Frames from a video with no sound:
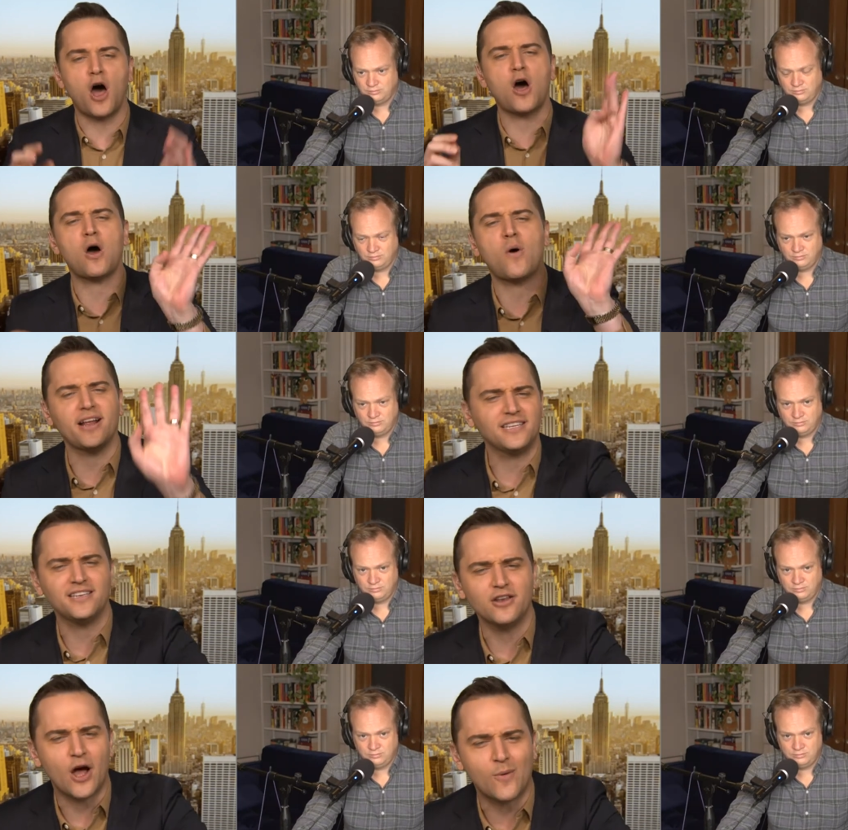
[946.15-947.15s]
Speaker 1: "Oh, I
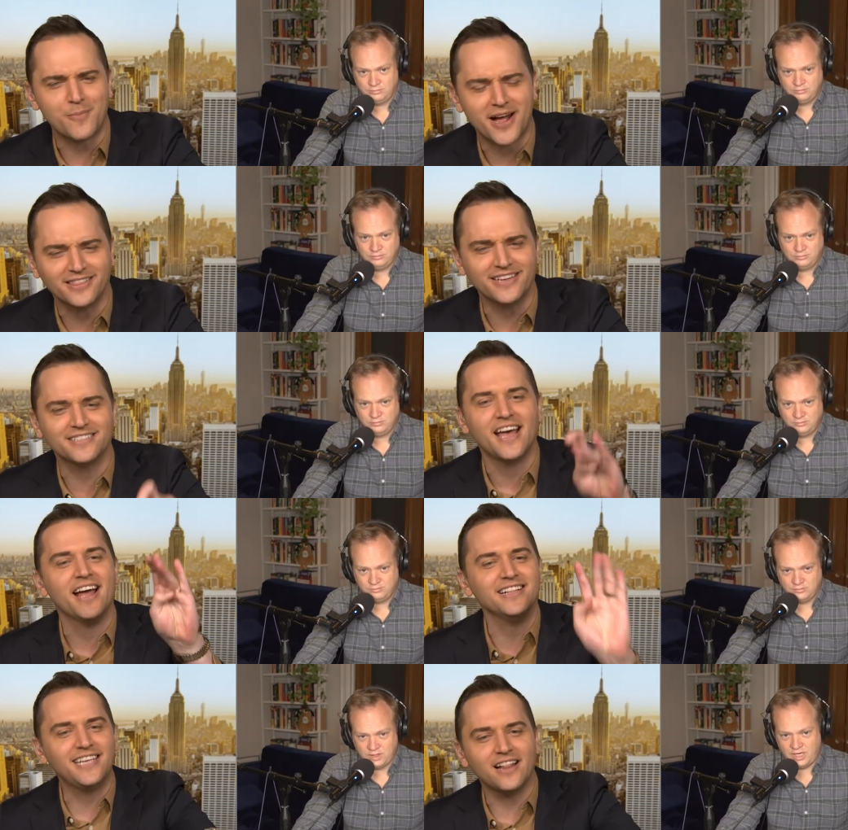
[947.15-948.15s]
didn't know about this
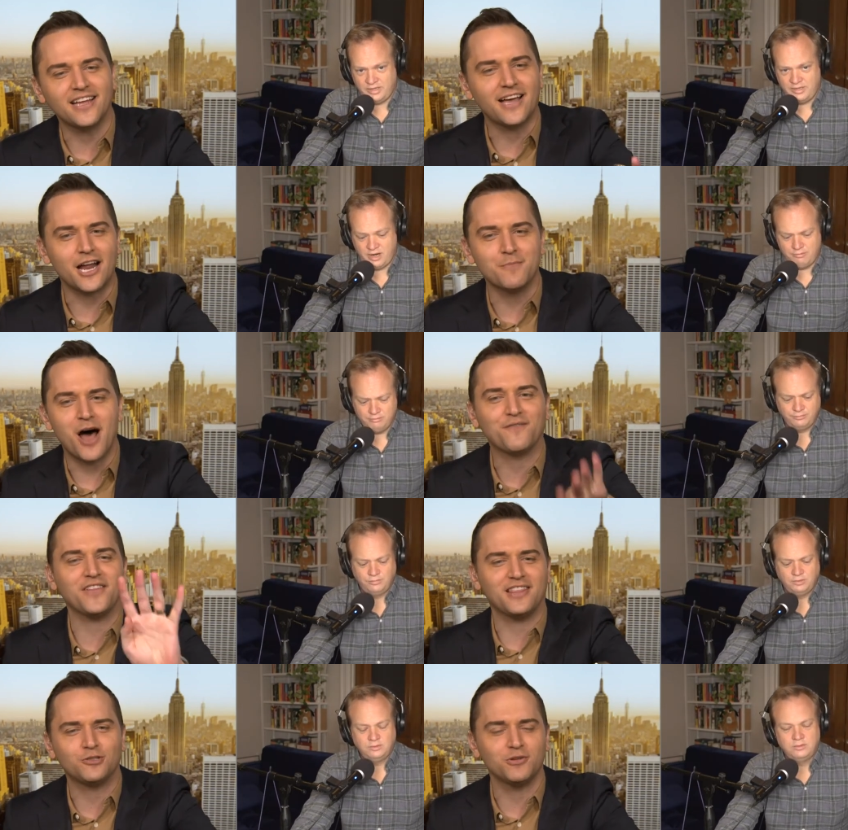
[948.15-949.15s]
until yeah, I, I cut him off
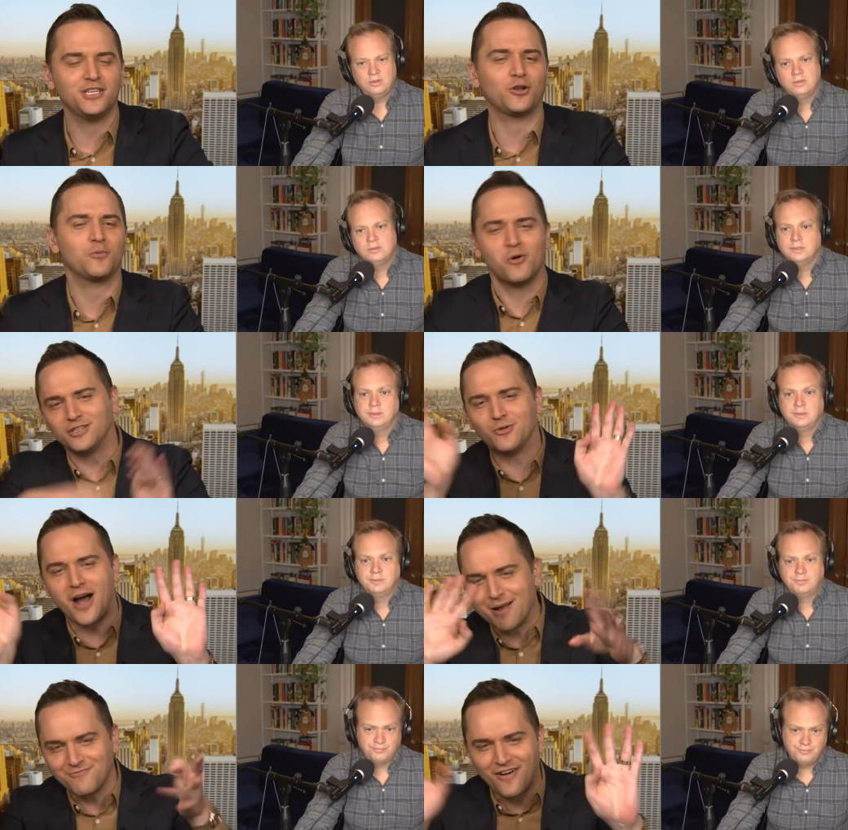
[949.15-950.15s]
at this particular point,
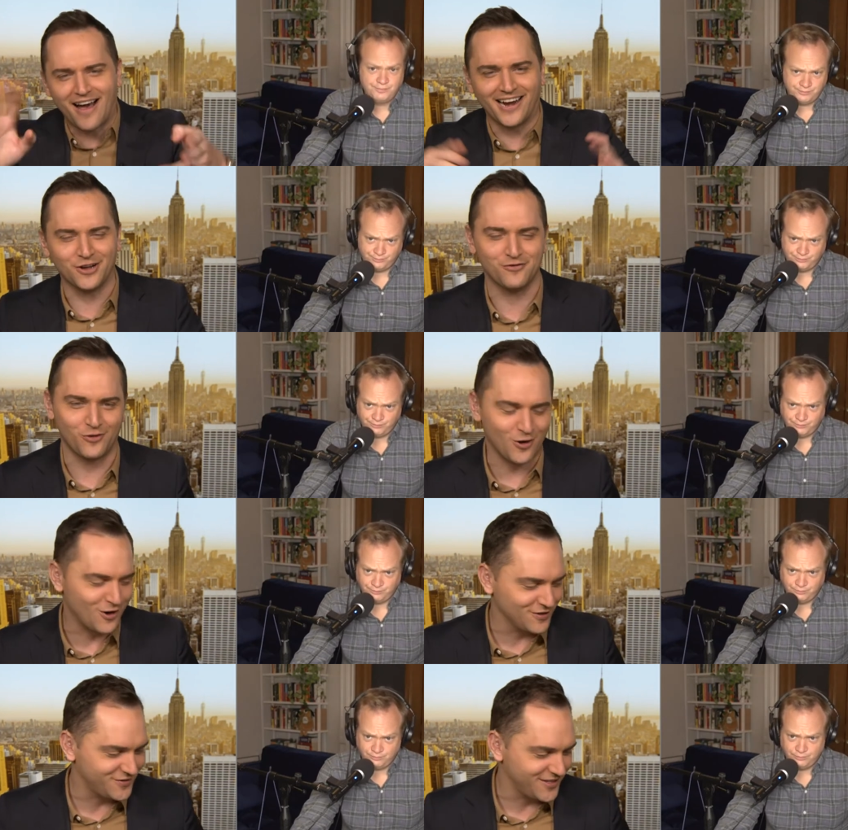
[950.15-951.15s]
so I'm fine over
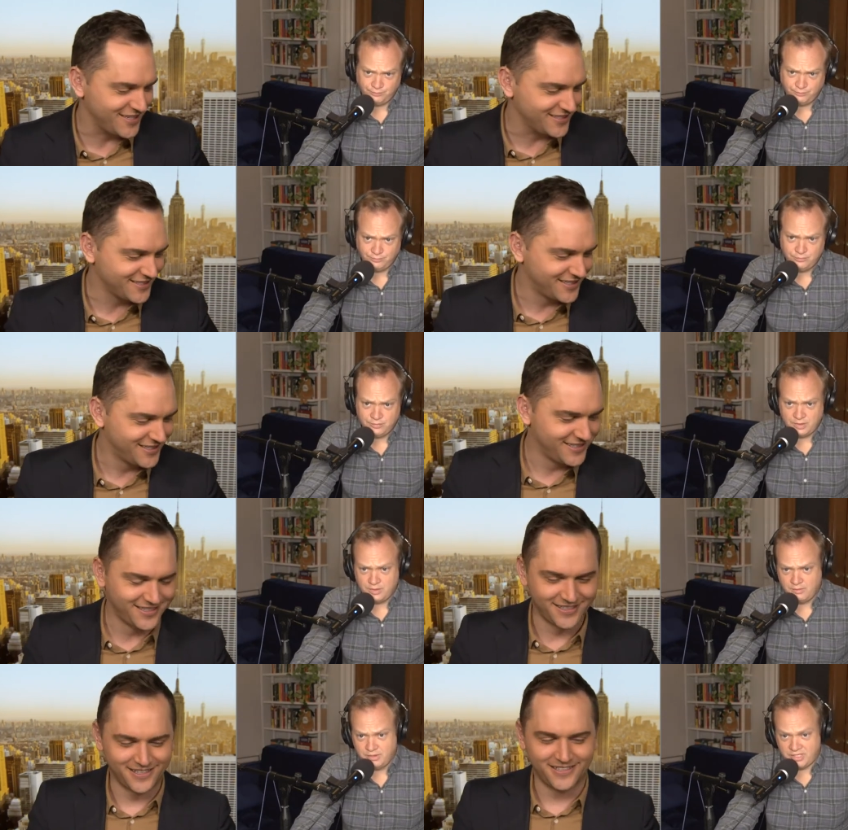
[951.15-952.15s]
all of this."
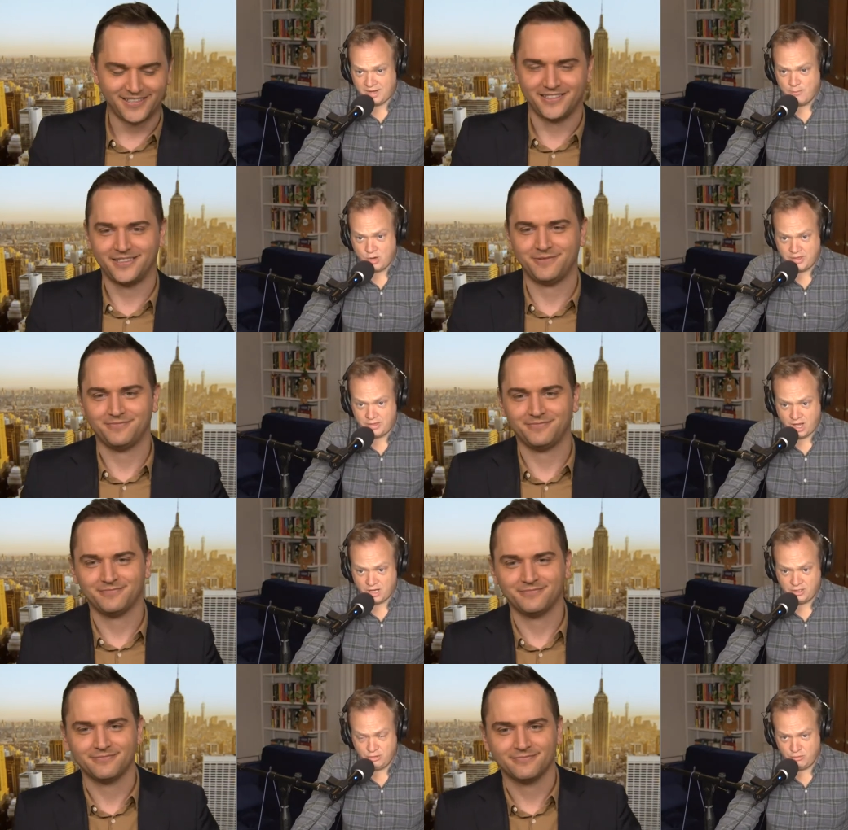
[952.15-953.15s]
Speaker 2: Same with uh,
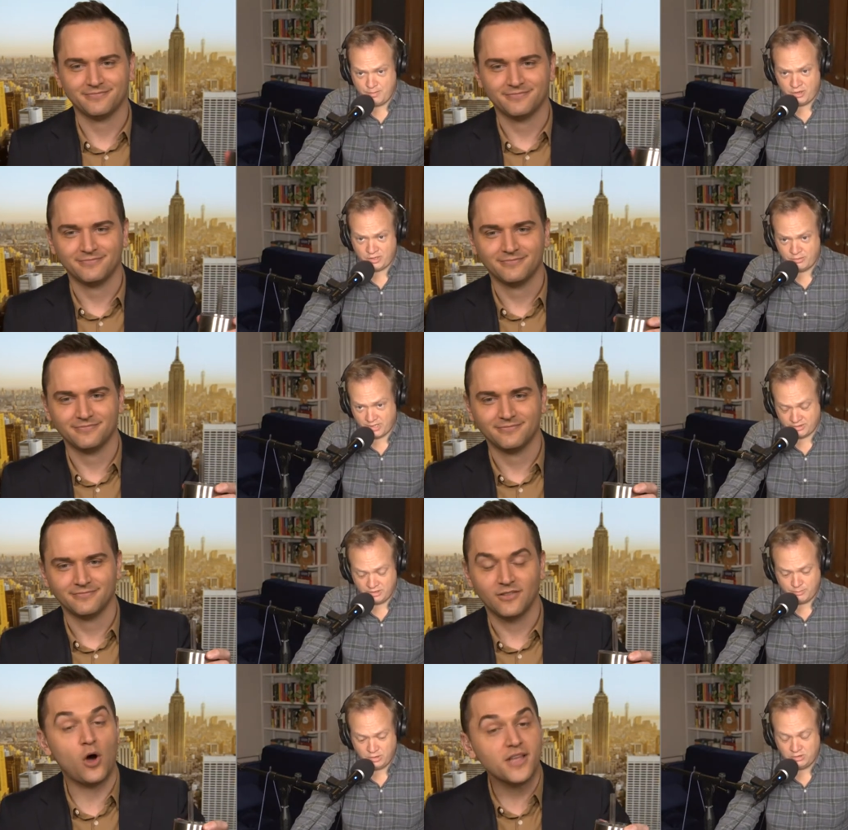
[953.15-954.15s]
two American
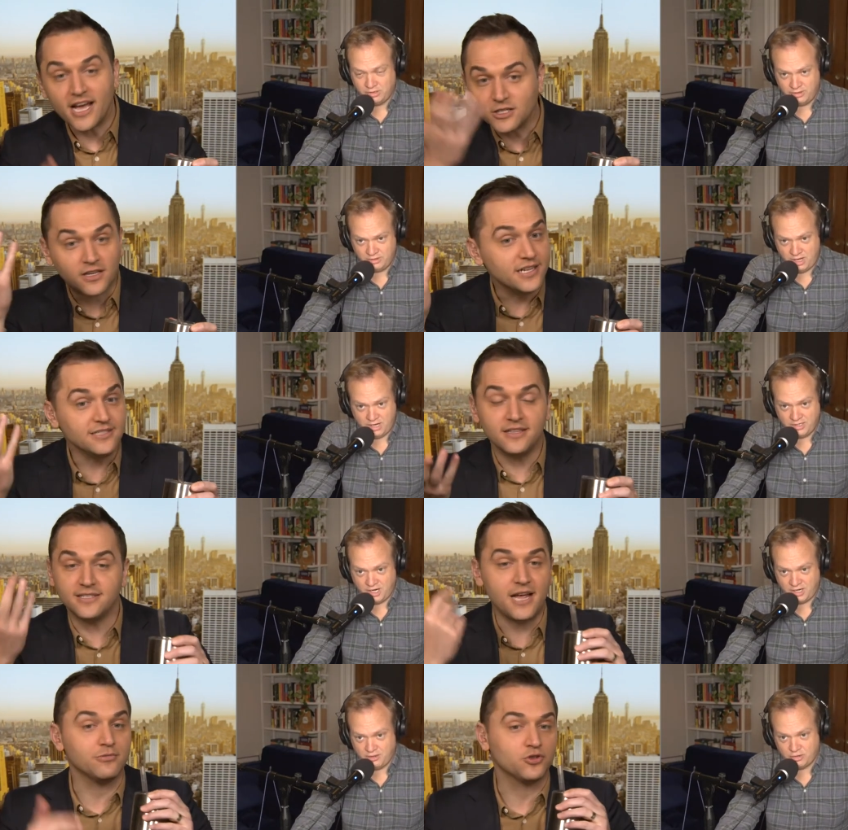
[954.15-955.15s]
presidents, Bill oh, Clinton, yes, Clinton and
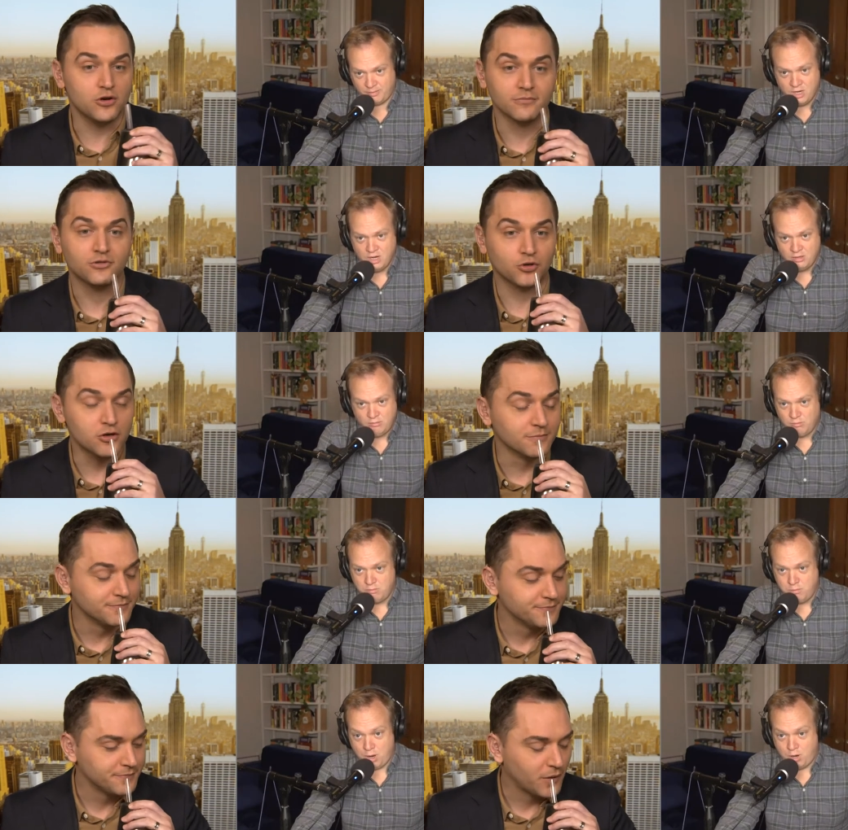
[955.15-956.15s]
Donald same. Trump. True, true.
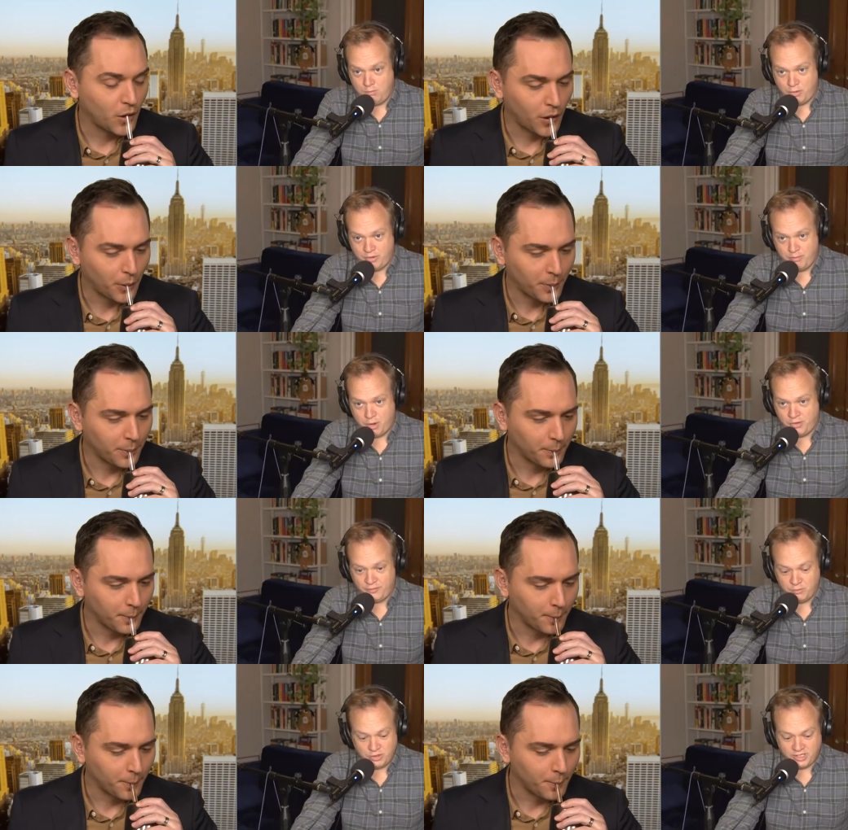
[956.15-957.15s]
But both both of
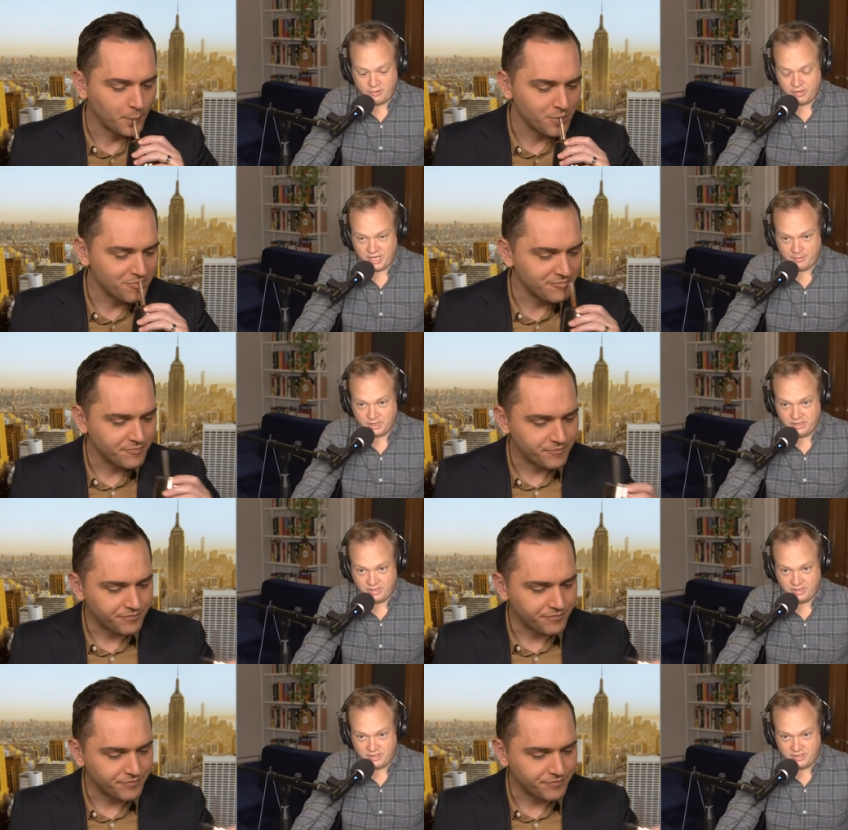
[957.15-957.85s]
whom were tied with Epstein